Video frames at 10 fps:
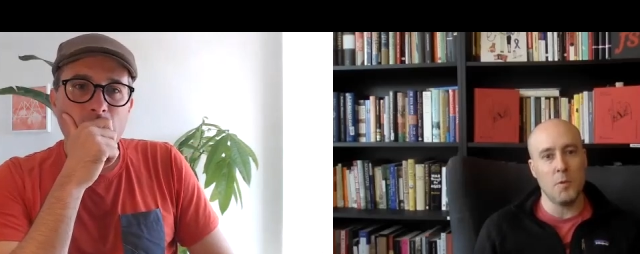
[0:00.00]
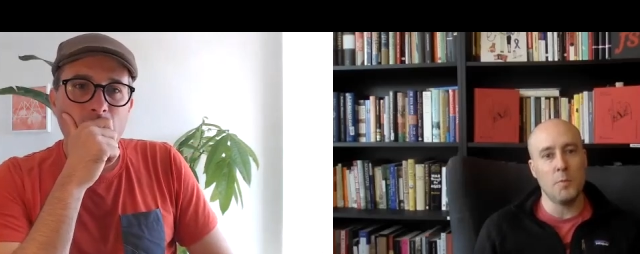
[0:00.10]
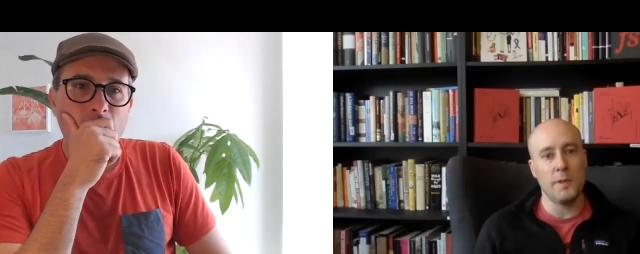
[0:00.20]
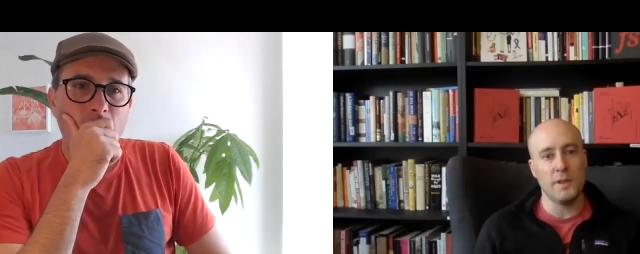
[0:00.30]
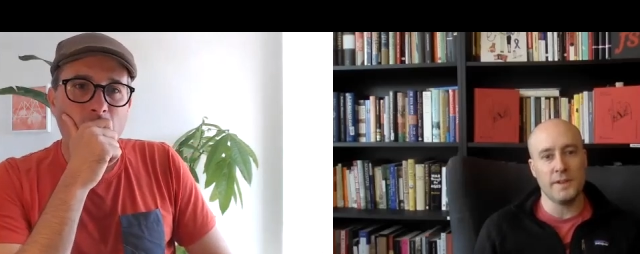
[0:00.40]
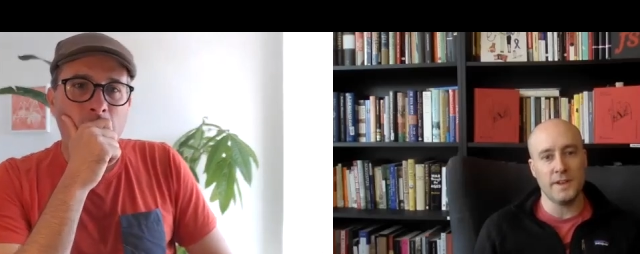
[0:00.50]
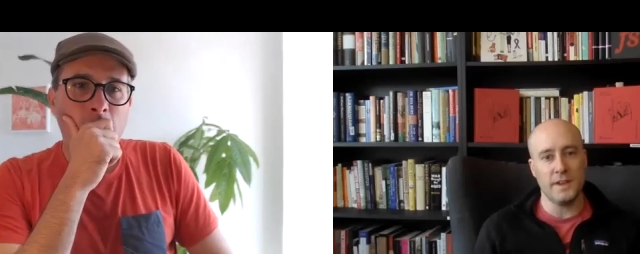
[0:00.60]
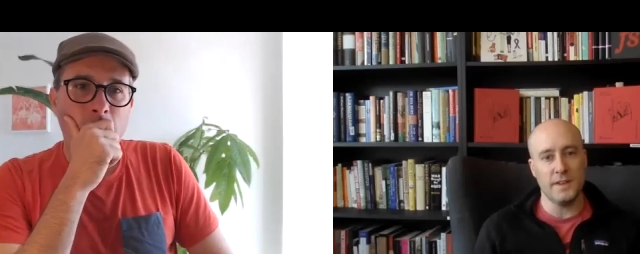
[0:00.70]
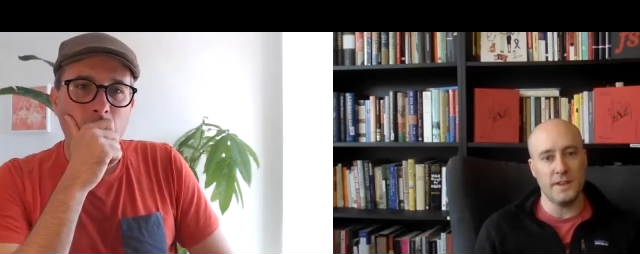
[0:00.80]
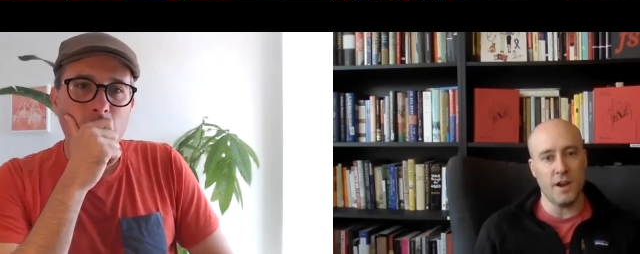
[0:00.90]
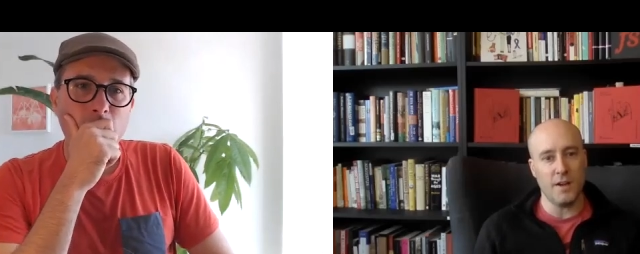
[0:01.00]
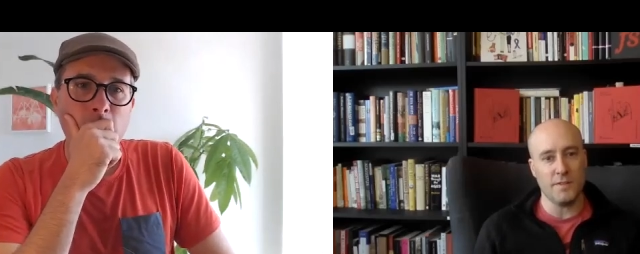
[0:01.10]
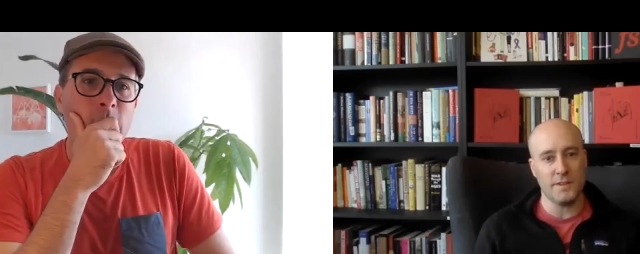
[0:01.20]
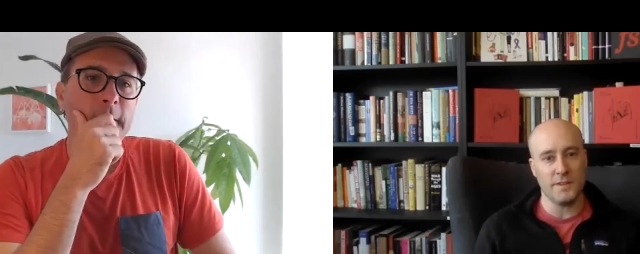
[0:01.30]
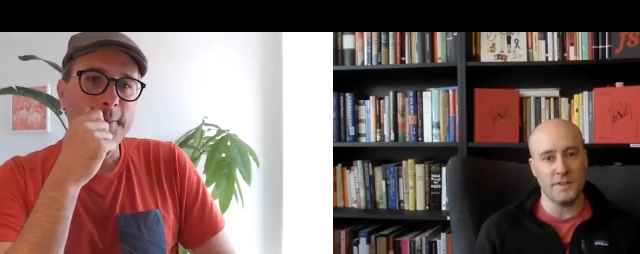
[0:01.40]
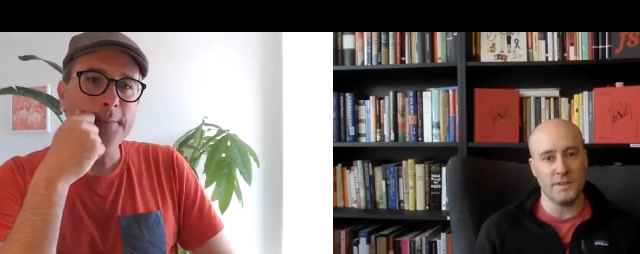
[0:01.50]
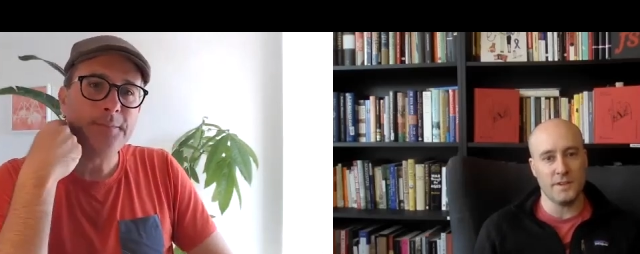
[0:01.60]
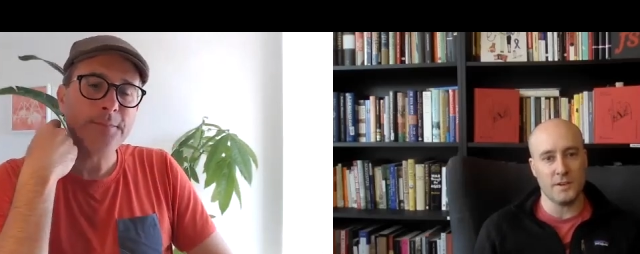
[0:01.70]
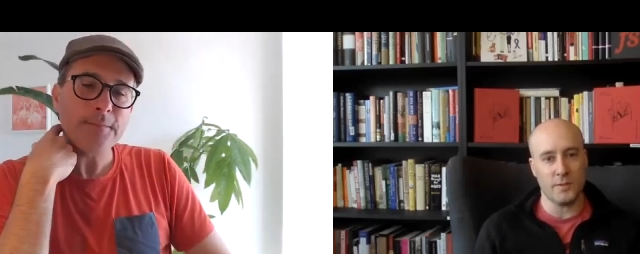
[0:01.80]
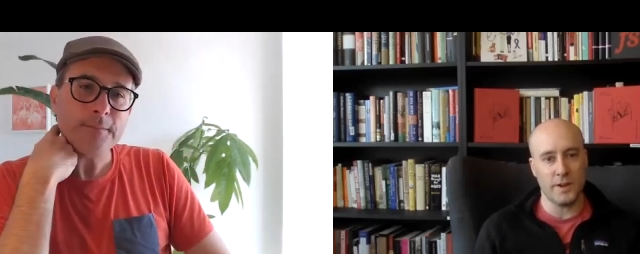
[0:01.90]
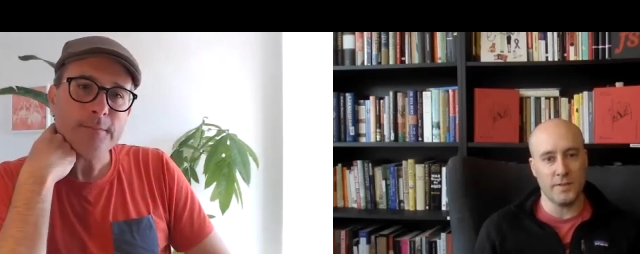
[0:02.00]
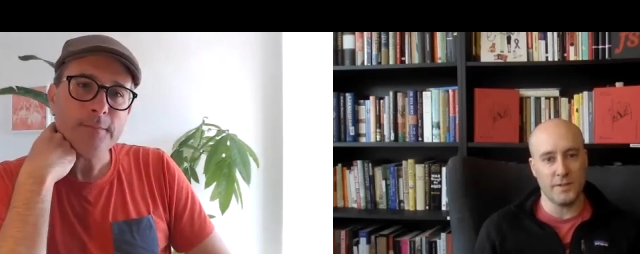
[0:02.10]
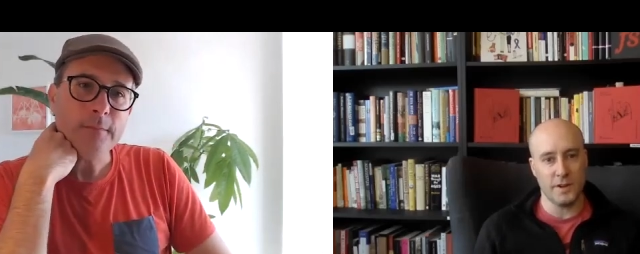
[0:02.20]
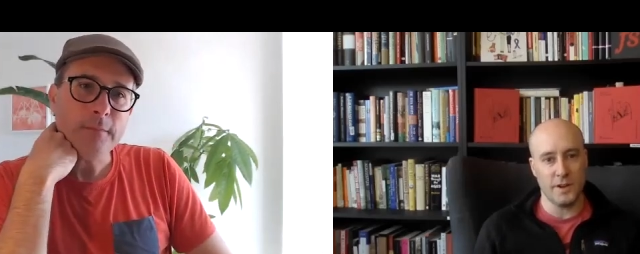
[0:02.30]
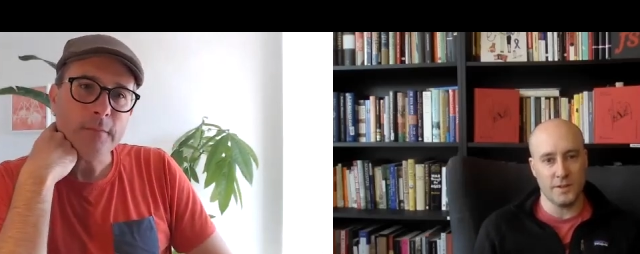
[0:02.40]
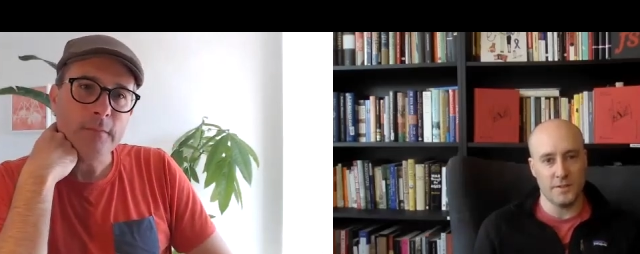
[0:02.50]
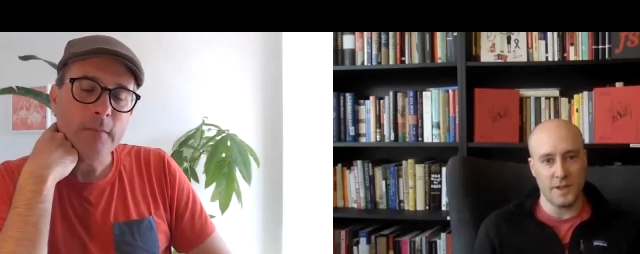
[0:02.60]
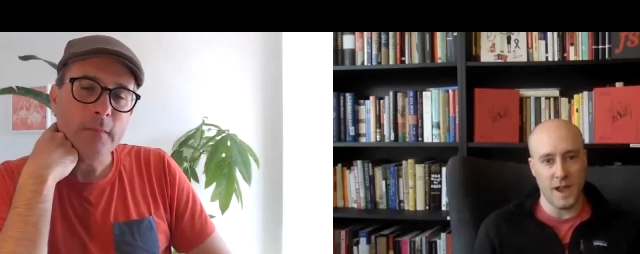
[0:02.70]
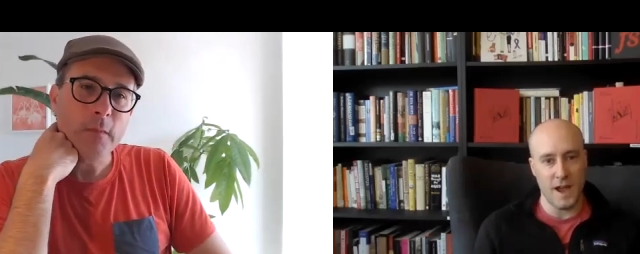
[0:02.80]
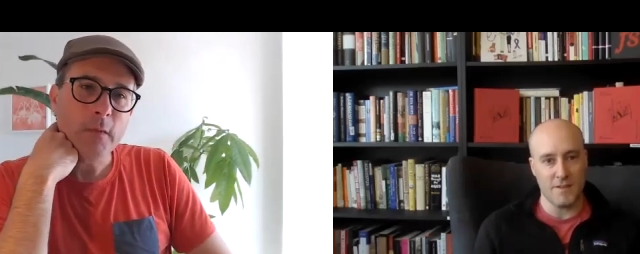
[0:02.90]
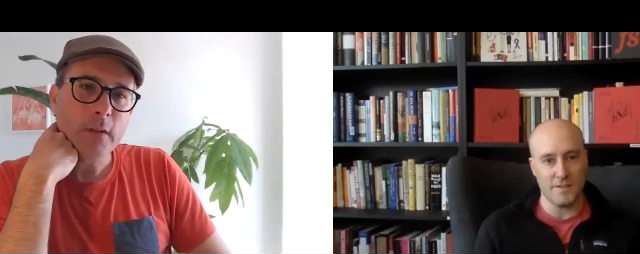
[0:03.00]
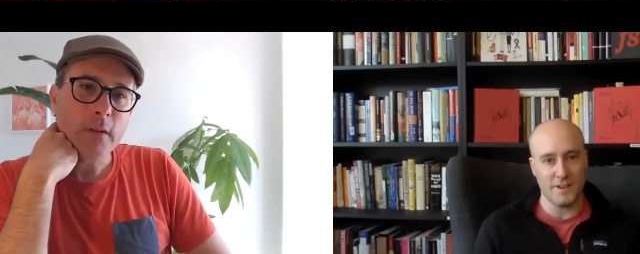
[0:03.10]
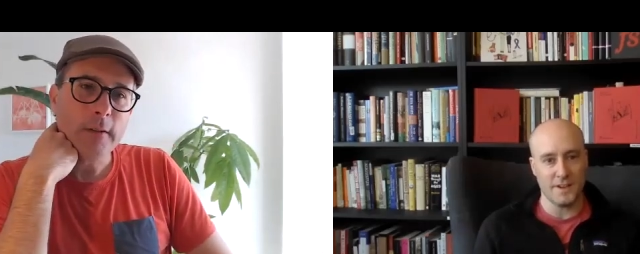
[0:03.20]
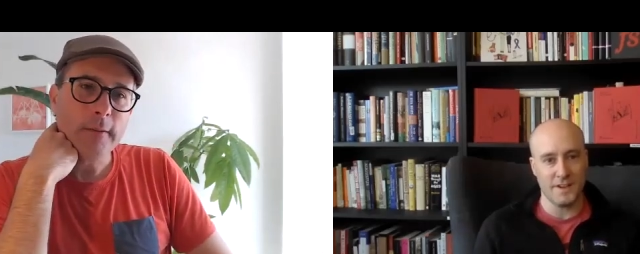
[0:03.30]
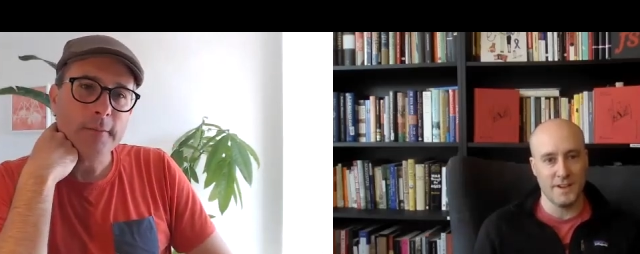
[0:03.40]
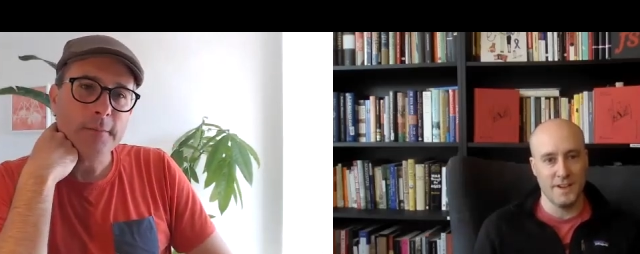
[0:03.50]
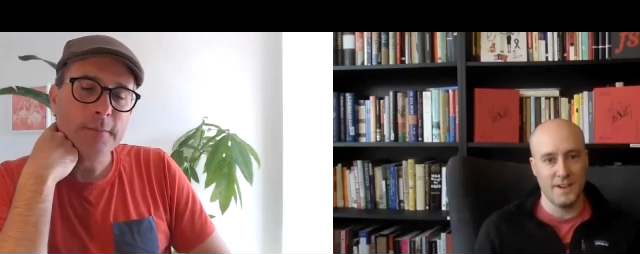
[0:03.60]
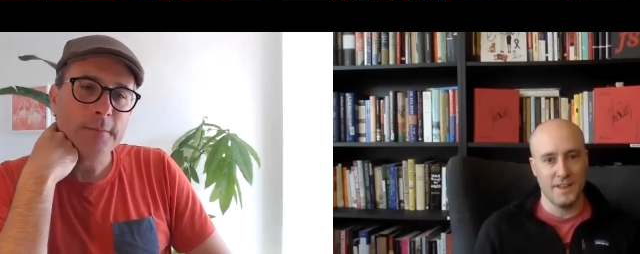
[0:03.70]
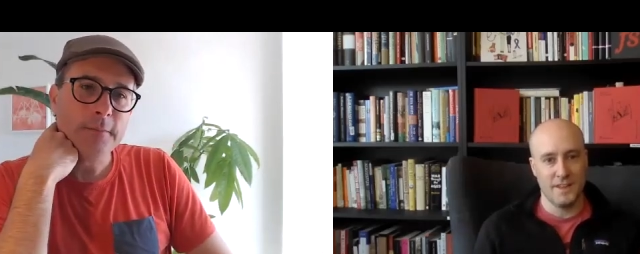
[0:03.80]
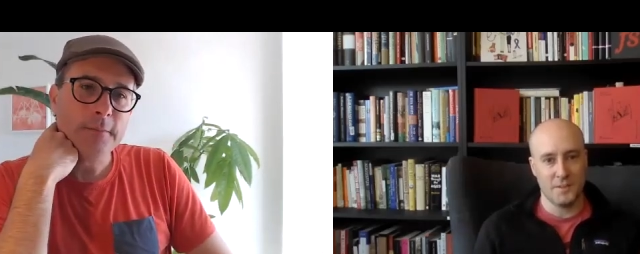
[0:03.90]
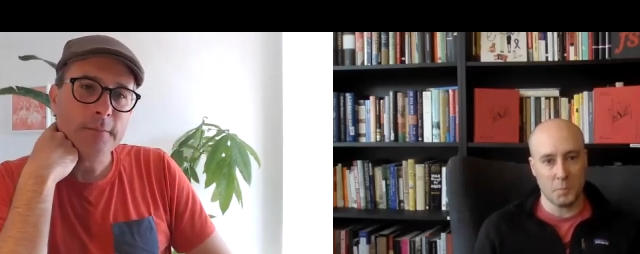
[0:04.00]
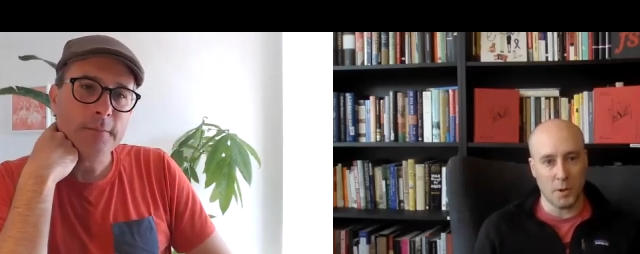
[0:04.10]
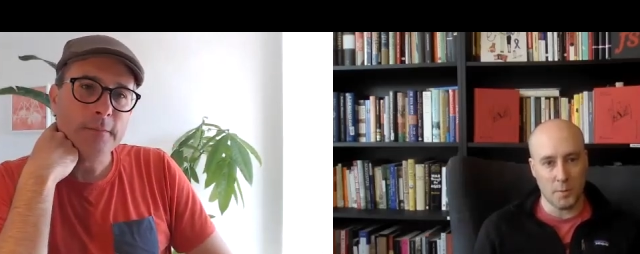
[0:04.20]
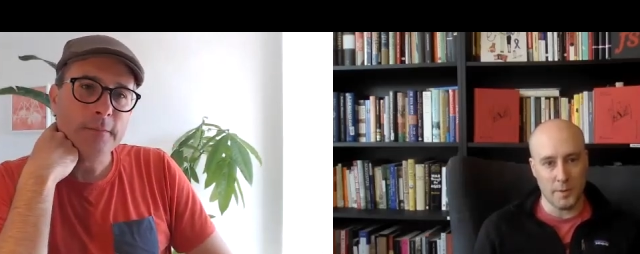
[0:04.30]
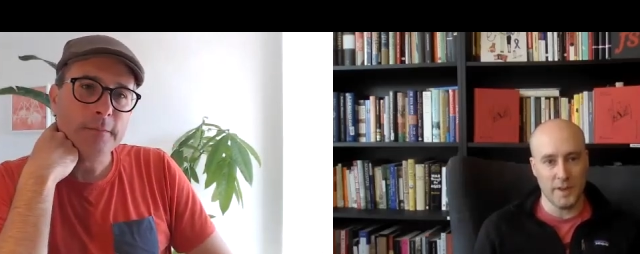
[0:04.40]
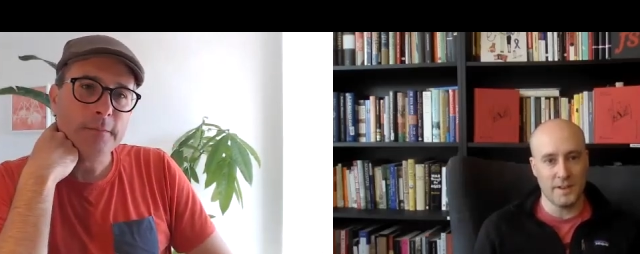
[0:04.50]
Speaker 1: mobility in the office easier right if you're not used to having this permanent